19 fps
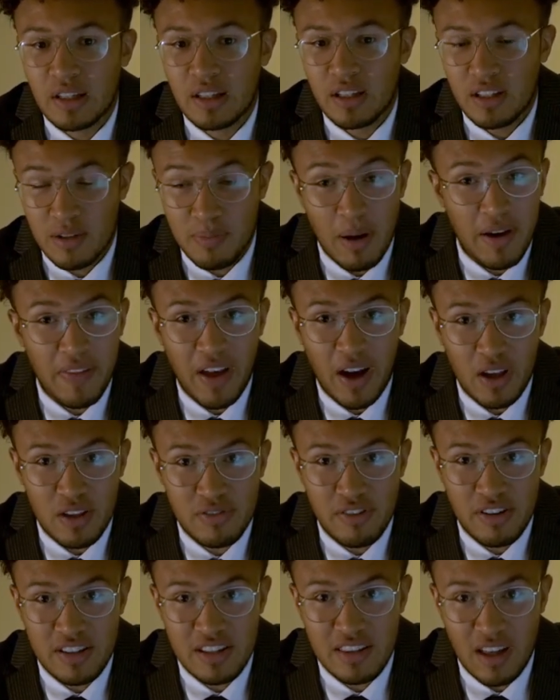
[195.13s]
You buy the house
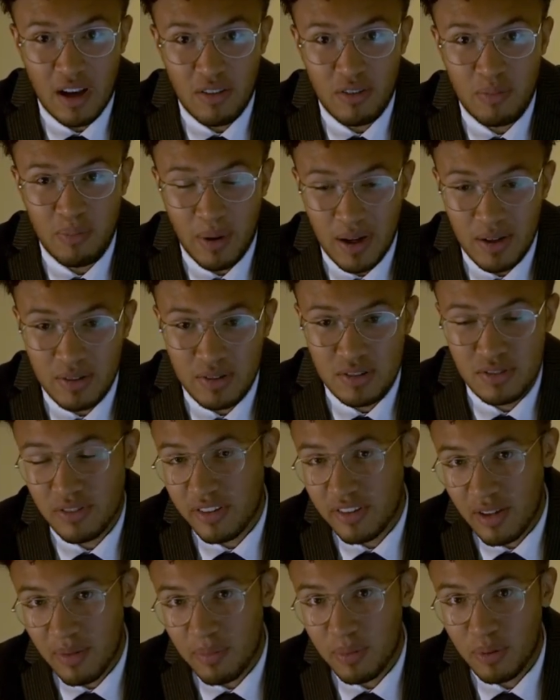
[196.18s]
for £80,000, for
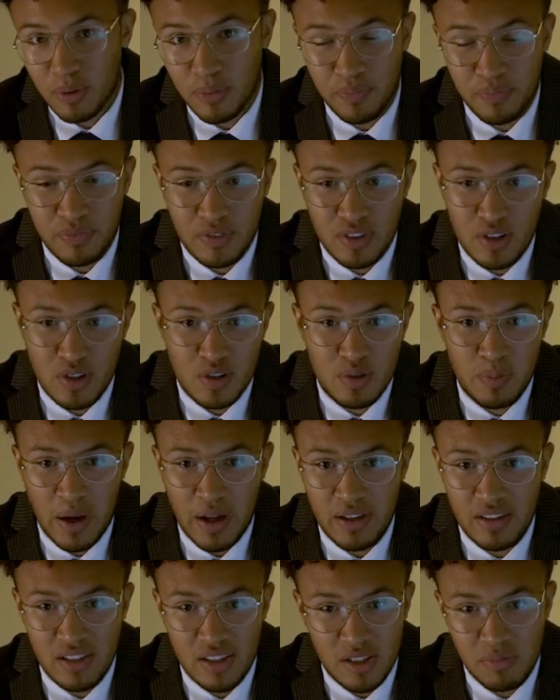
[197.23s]
example, you
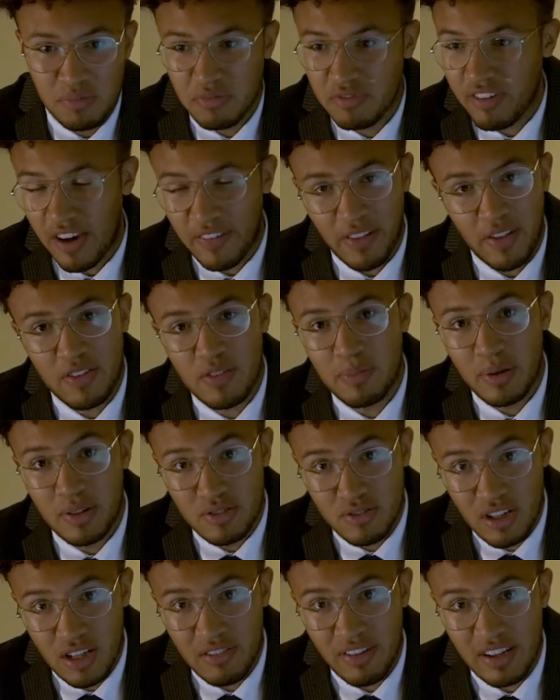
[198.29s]
spend £5,000
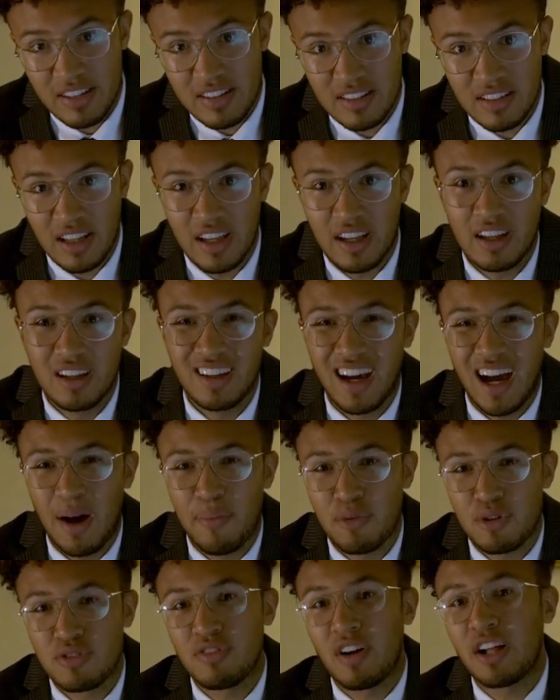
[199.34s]
renovating it. How
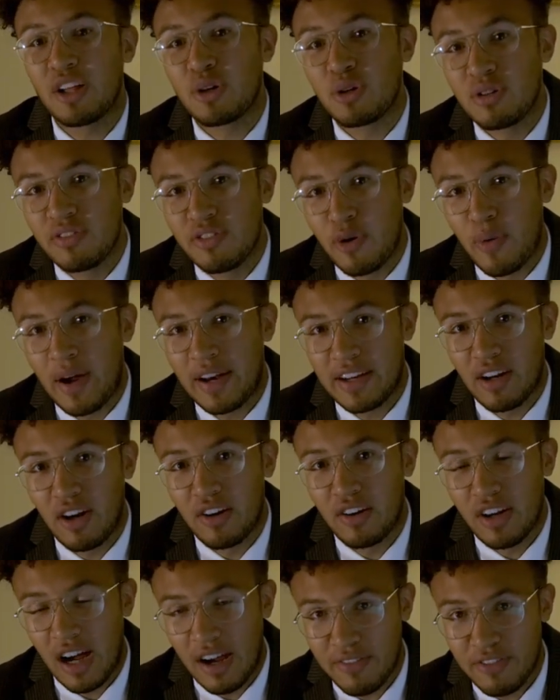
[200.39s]
much value have you added on?
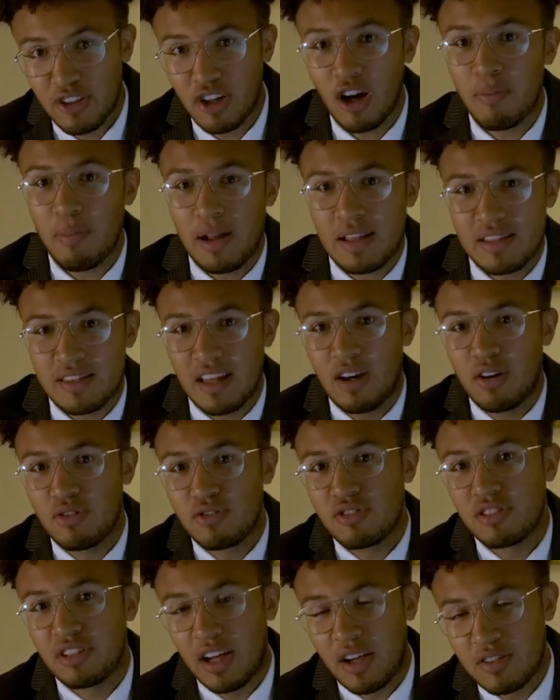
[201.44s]
Have you got back to that
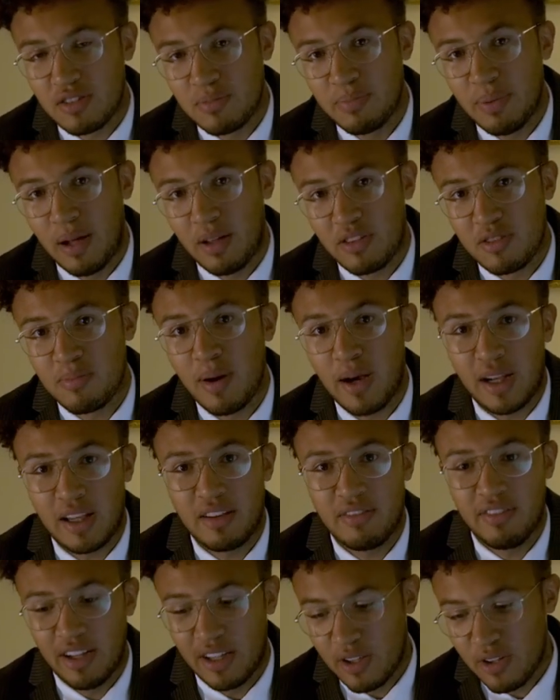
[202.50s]
£100,000 market
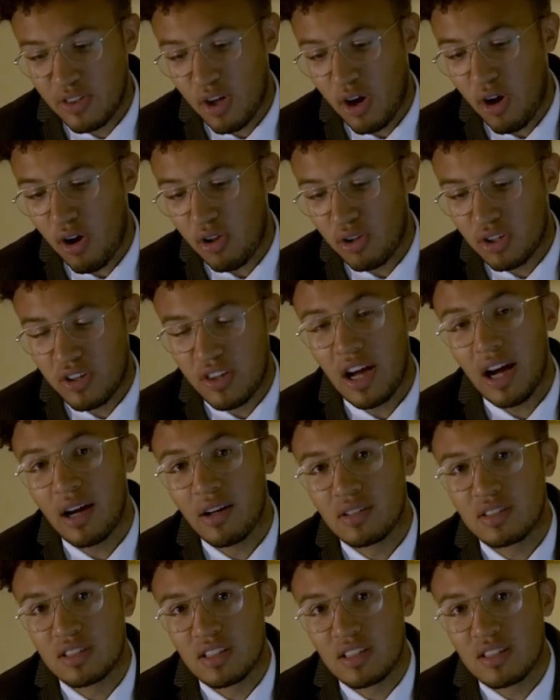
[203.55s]
value that all the other
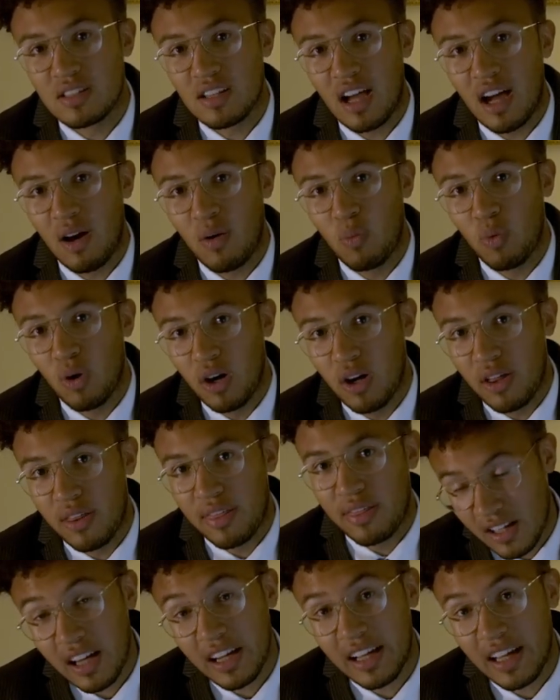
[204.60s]
houses are worth?
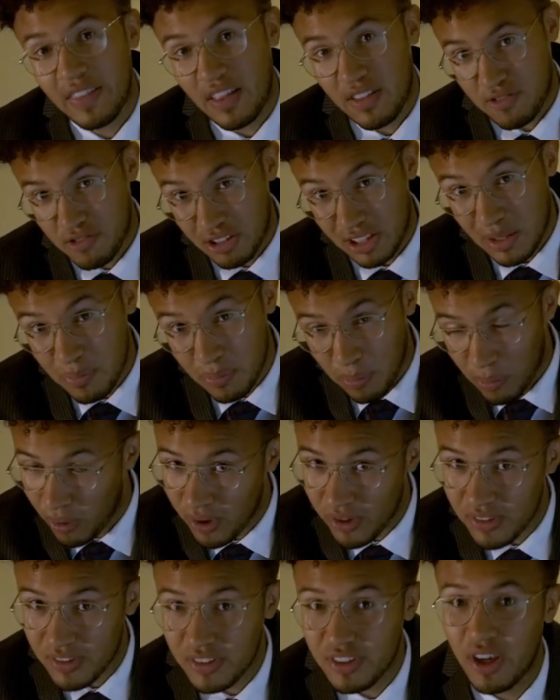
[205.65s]
Again, that's really
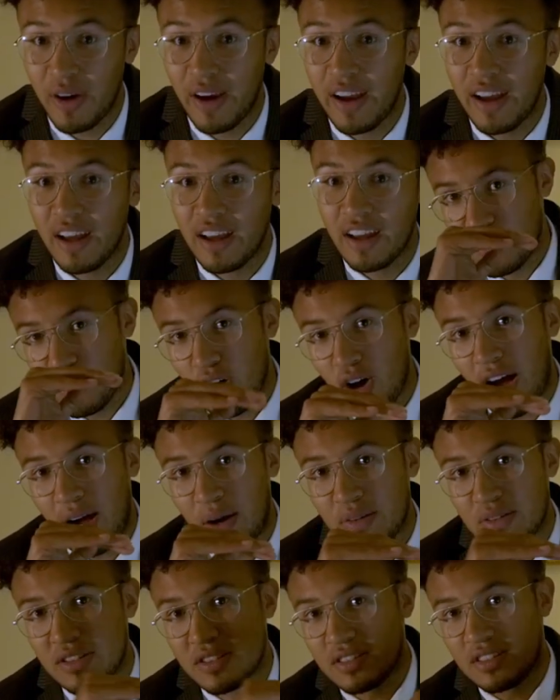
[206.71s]
important to do it. Your
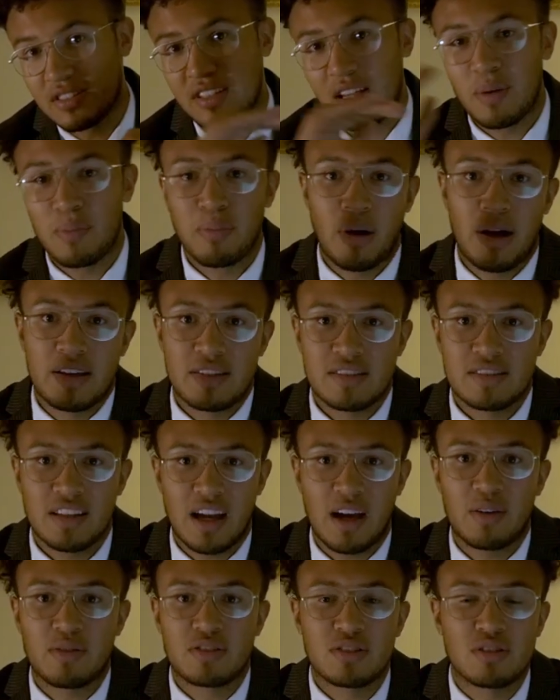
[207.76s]
house is the same price as the
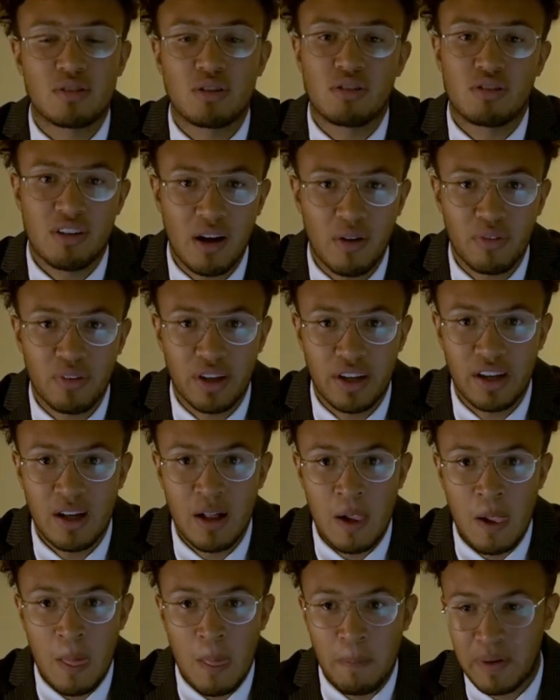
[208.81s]
houses that are around it,
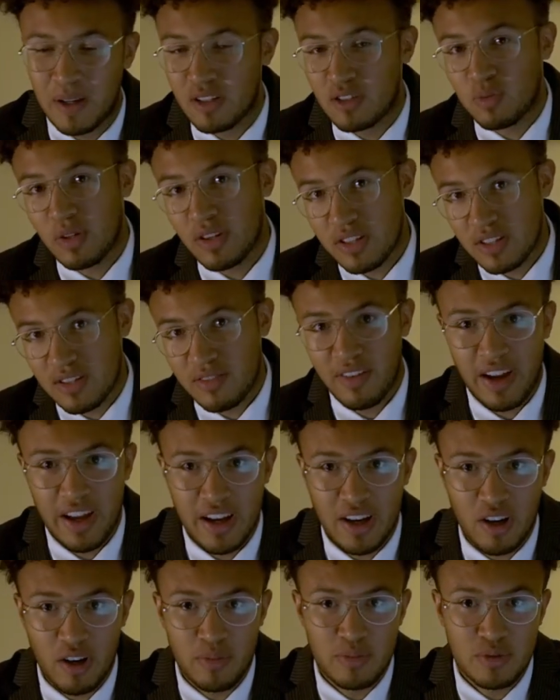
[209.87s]
because when the surveyor
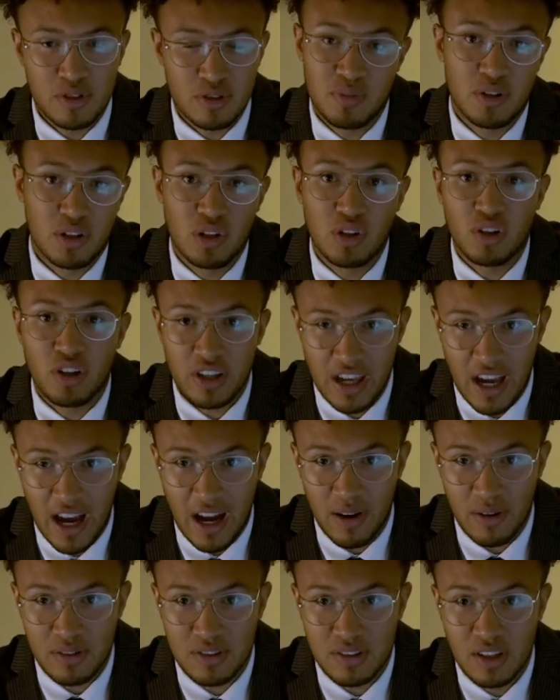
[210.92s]
comes to look at your
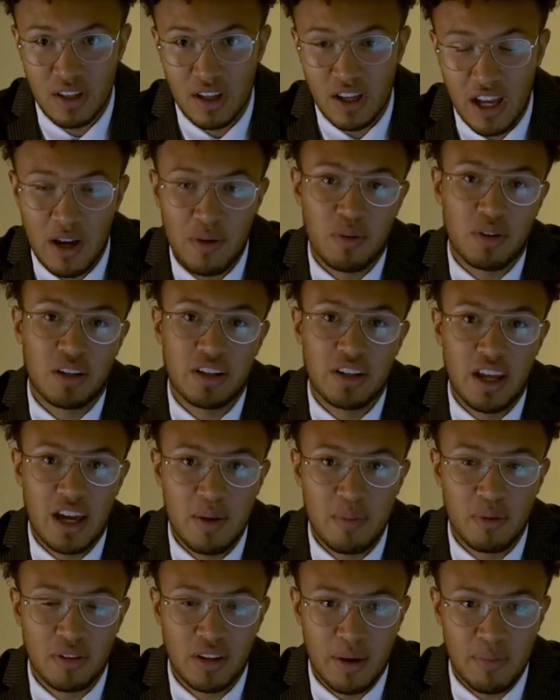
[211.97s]
house, it will
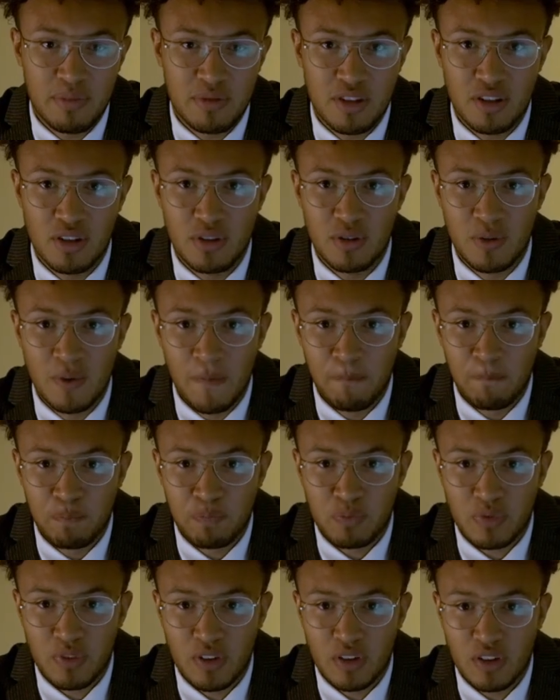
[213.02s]
enable them to
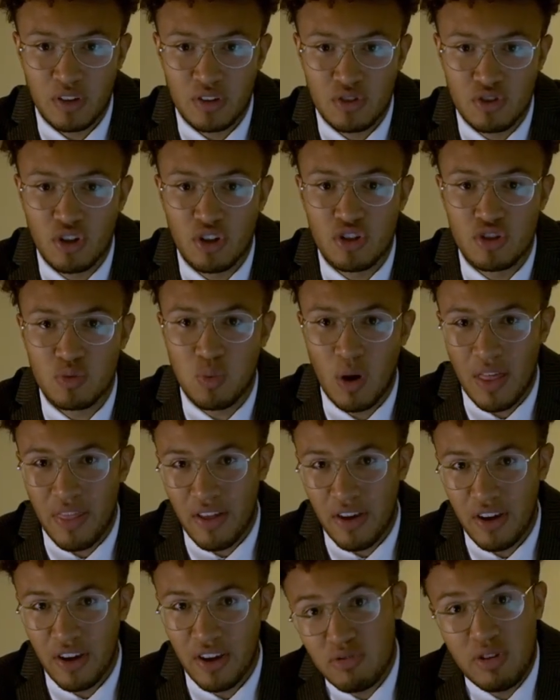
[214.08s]
judge
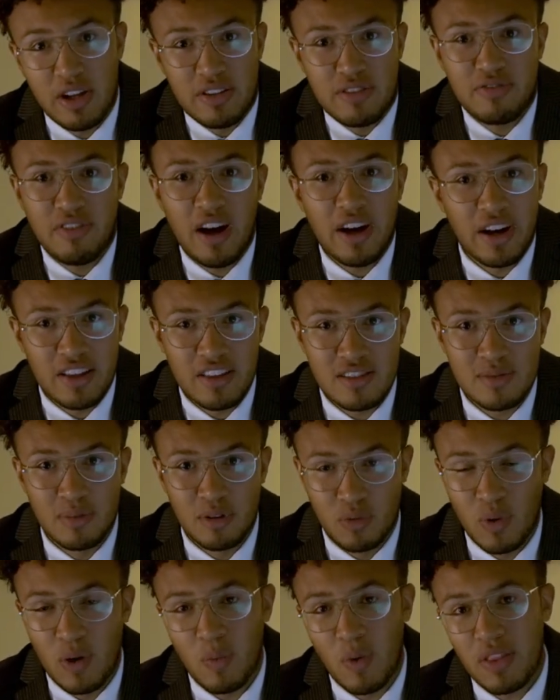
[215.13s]
whether it's financeable,
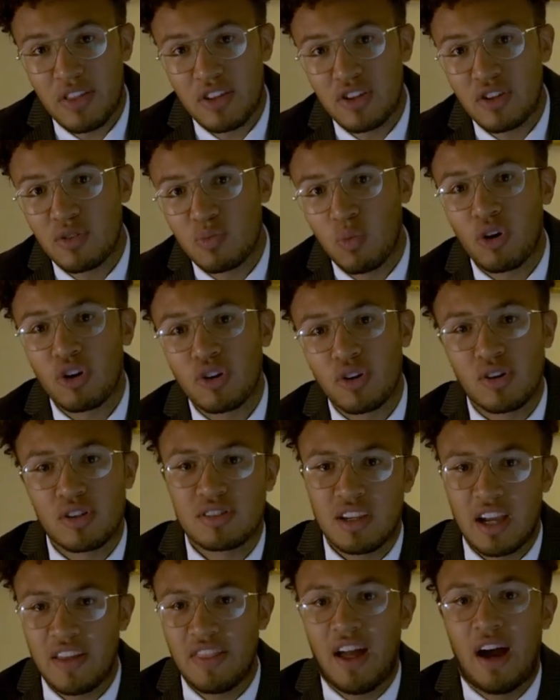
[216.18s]
whether what you're
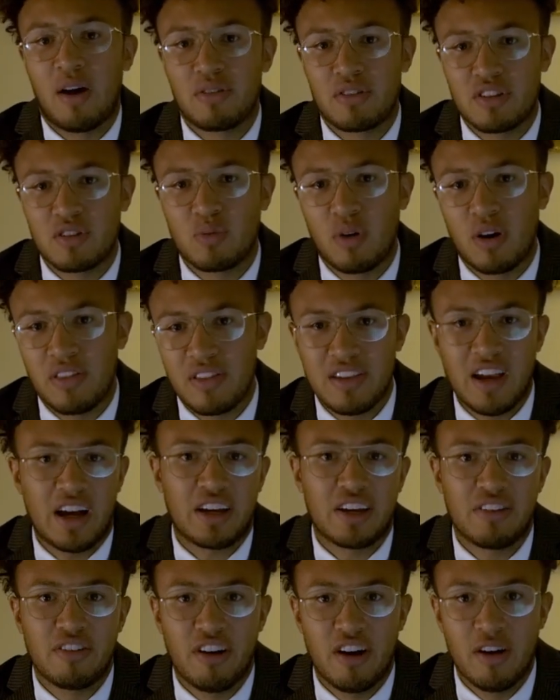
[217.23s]
saying the house is worth is
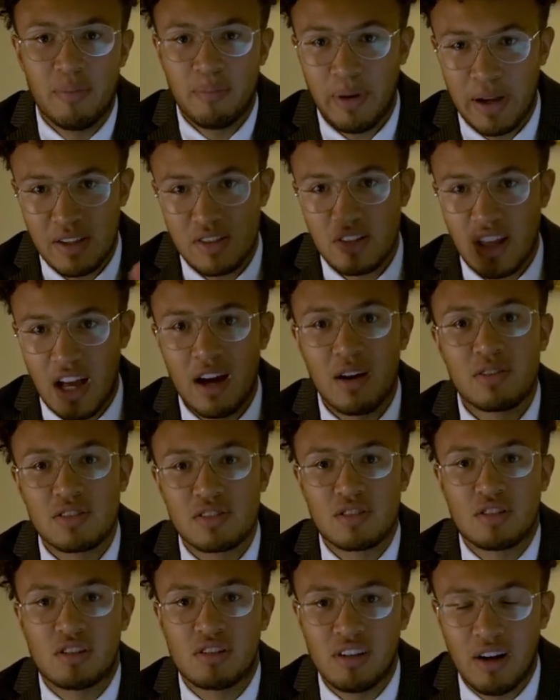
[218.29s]
accurate based on the houses
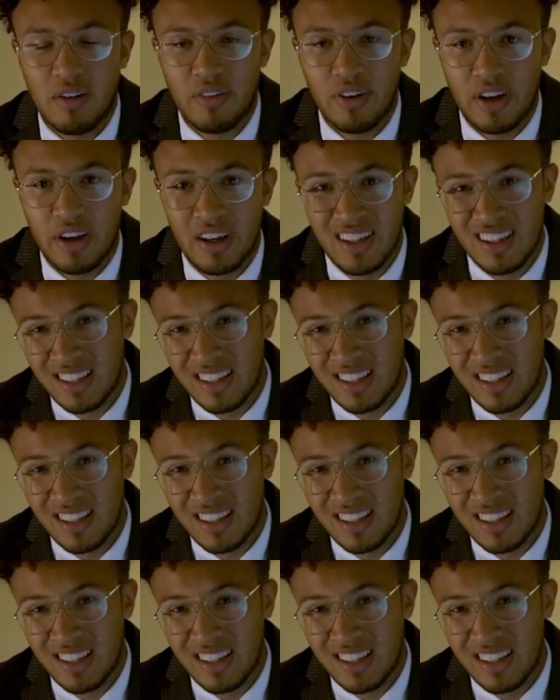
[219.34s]
that are around it.